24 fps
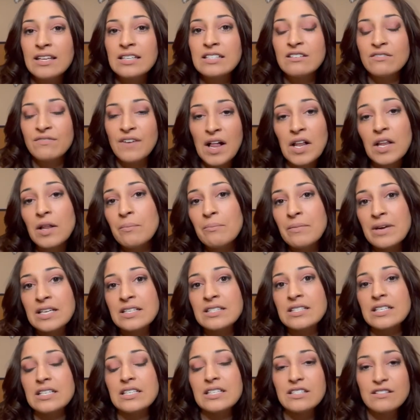
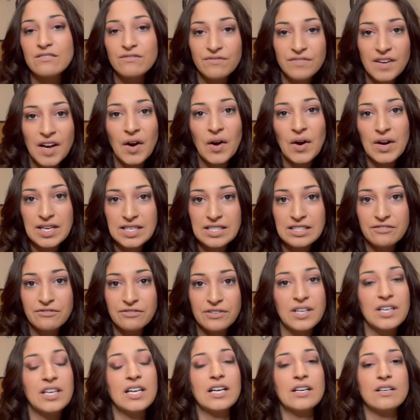development is very
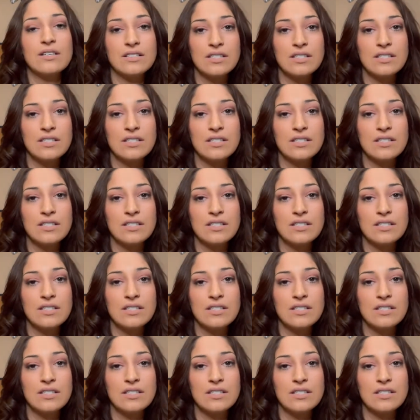different here.